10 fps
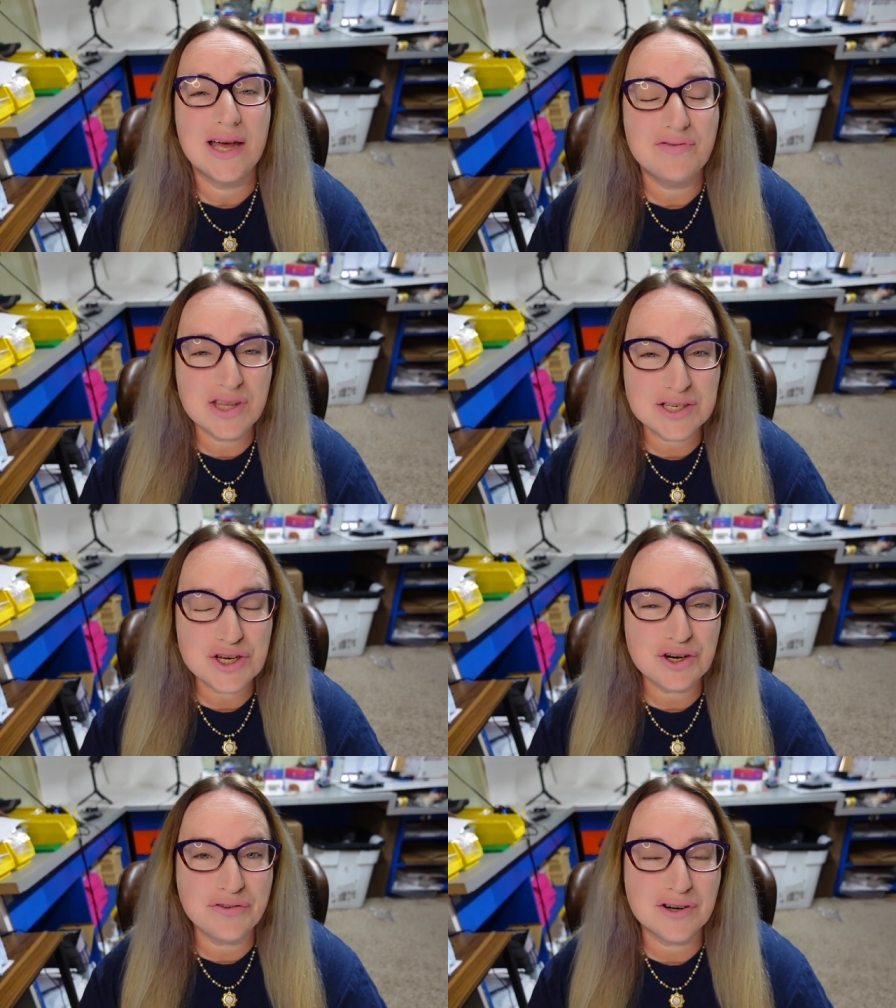If this
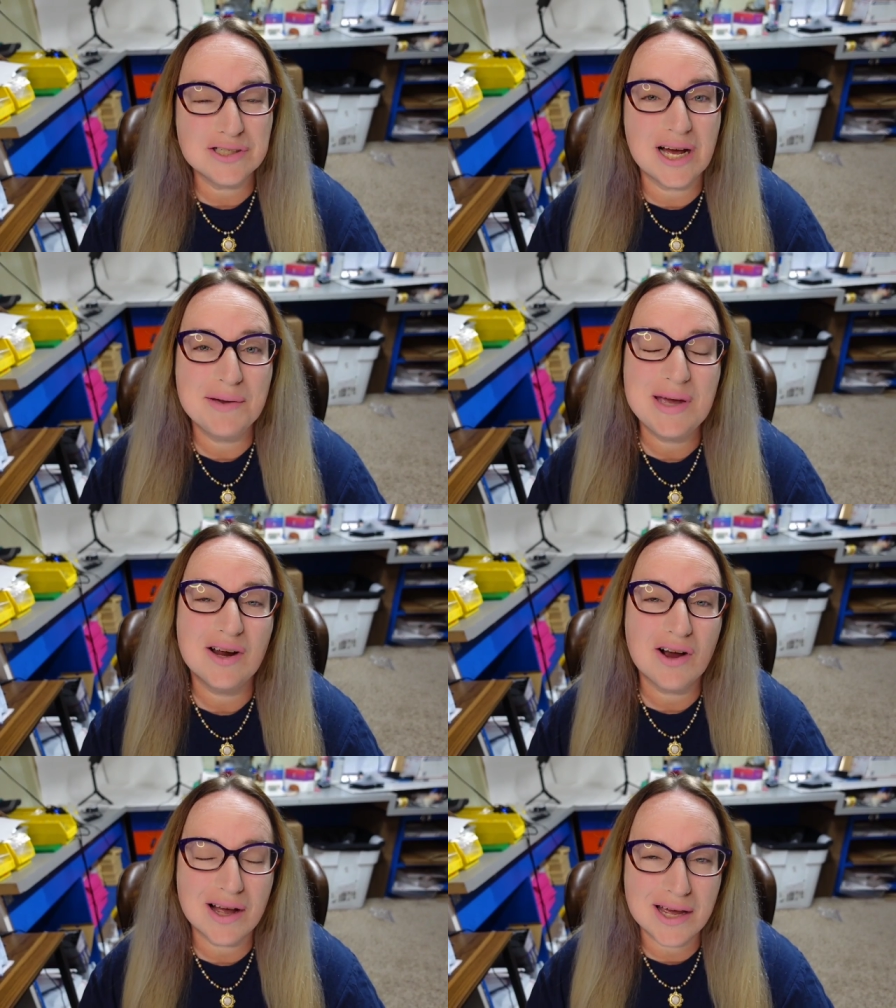is your first time
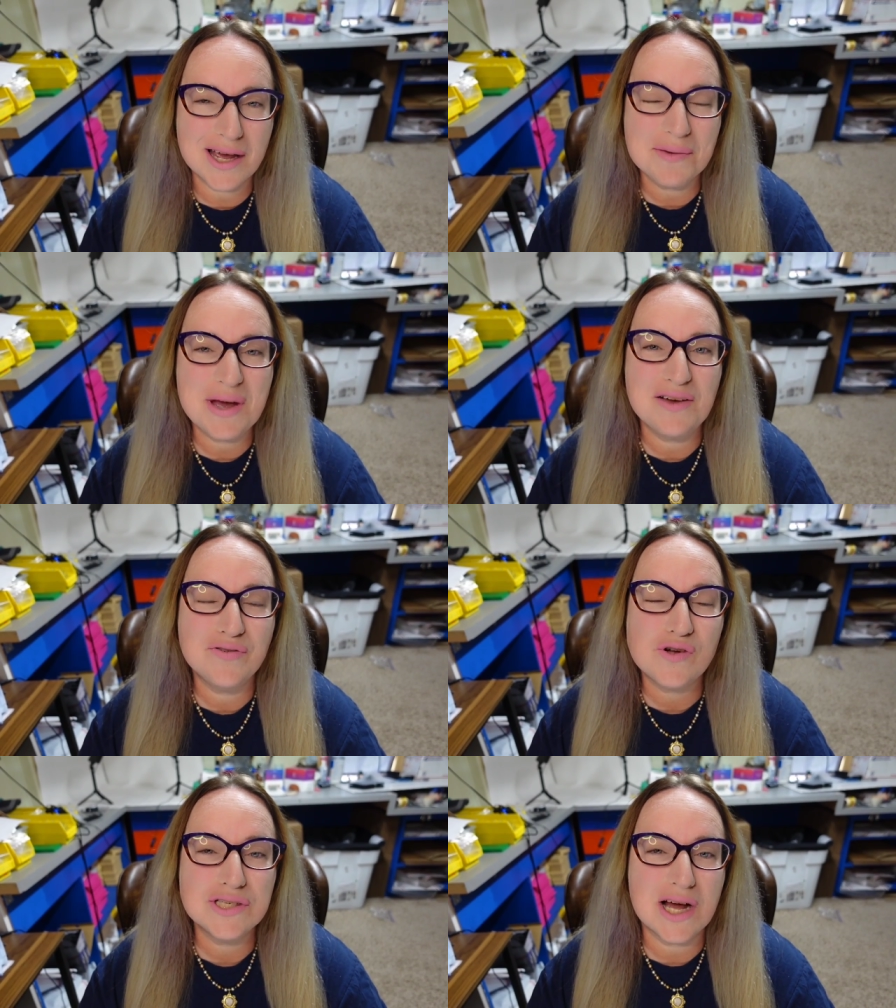here, I am a
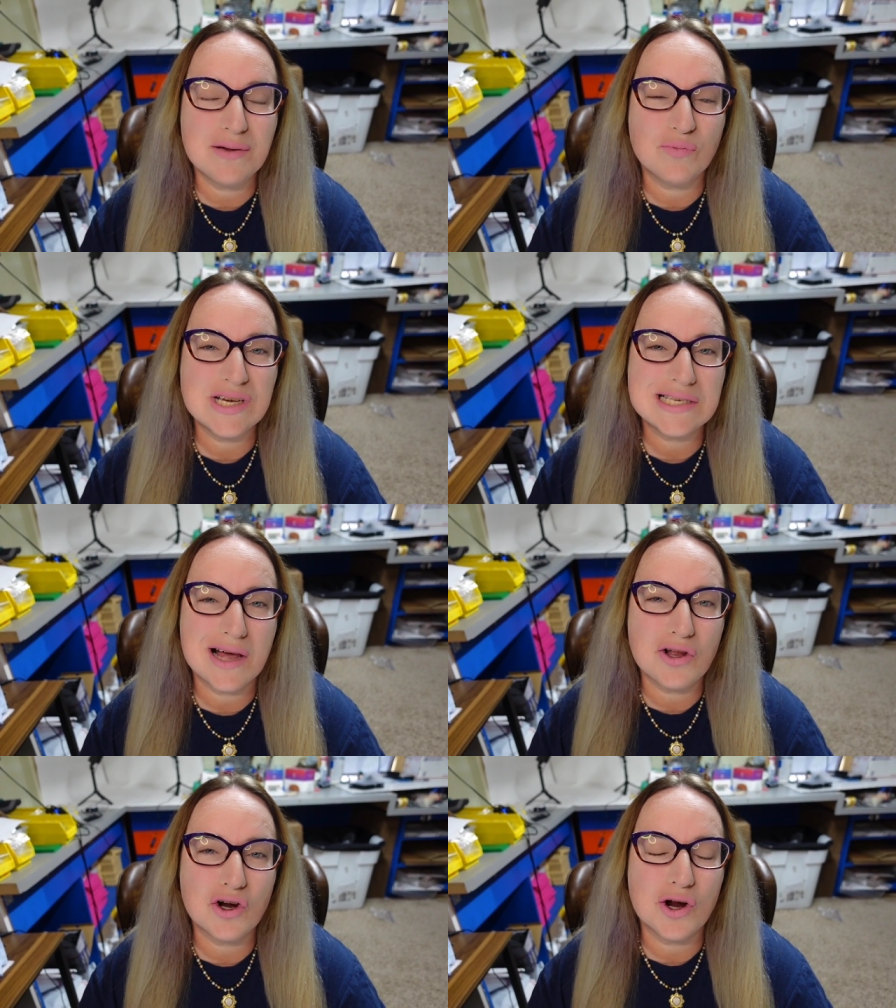full-time
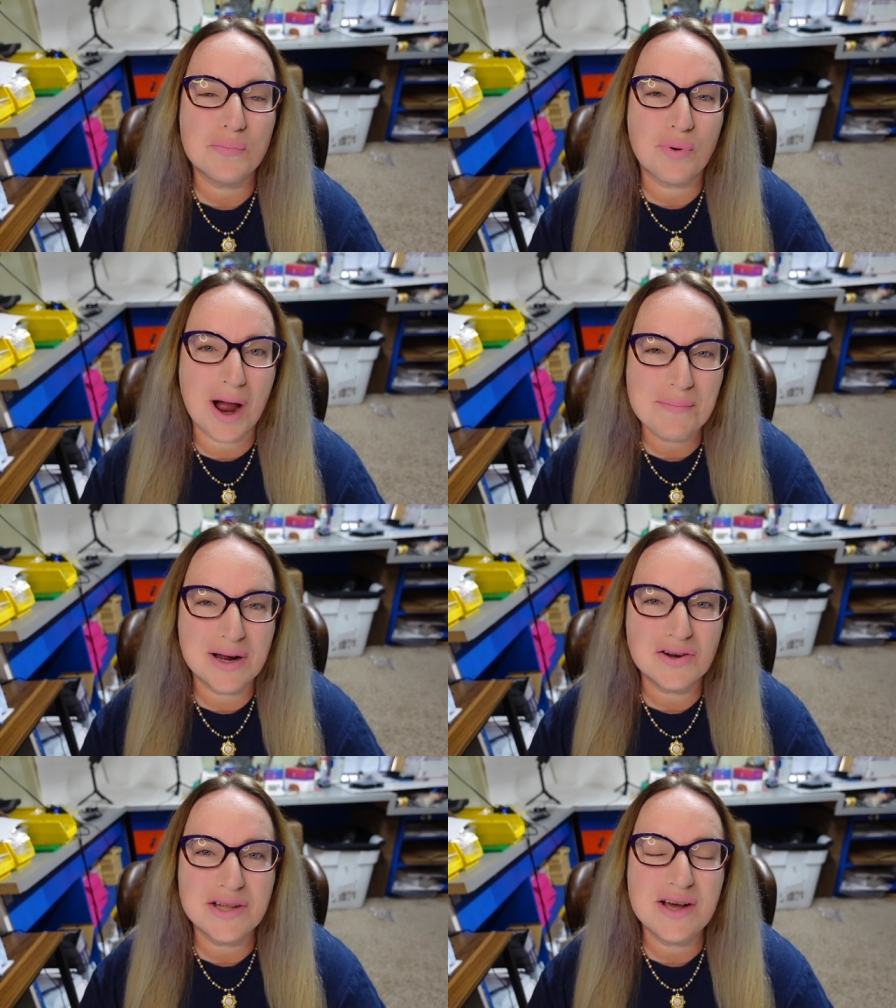reseller
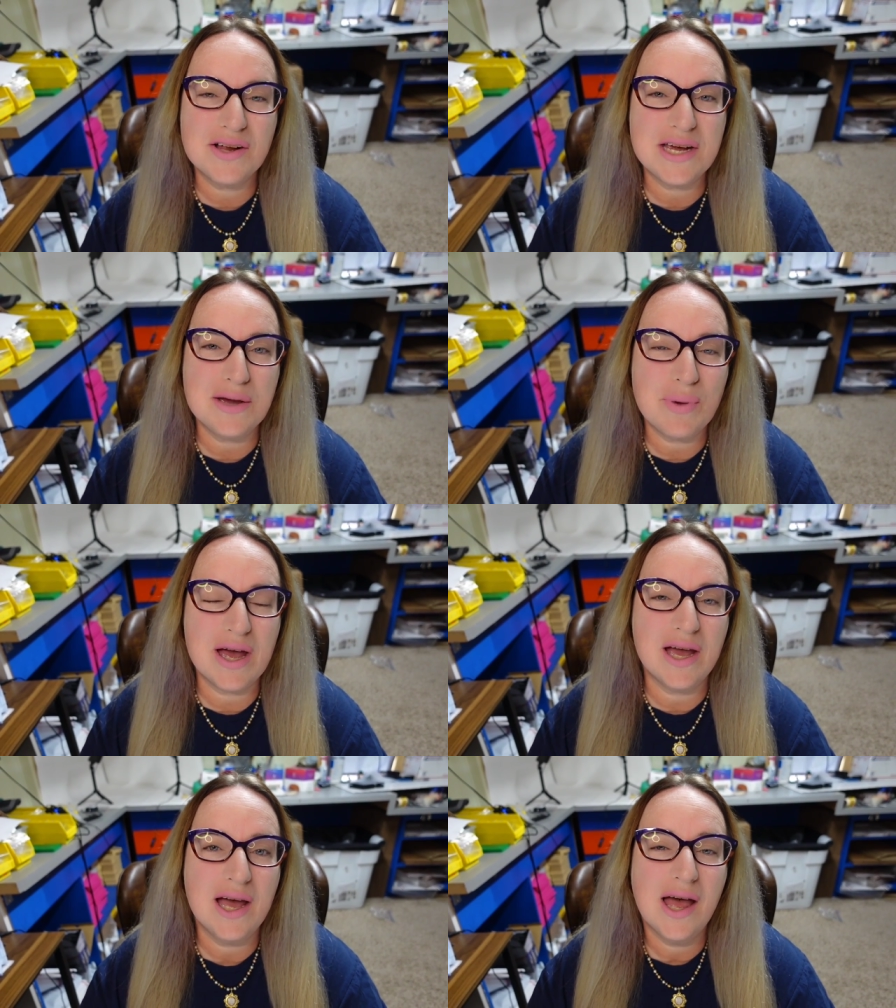primarily on
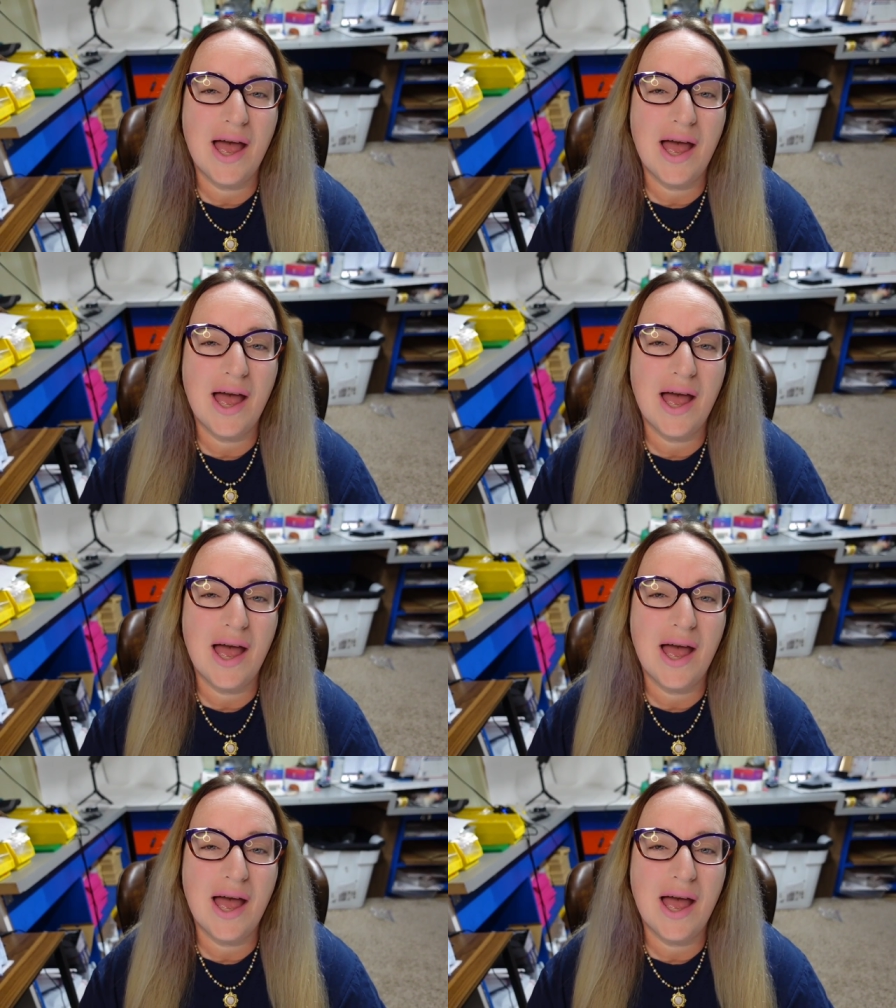eBay,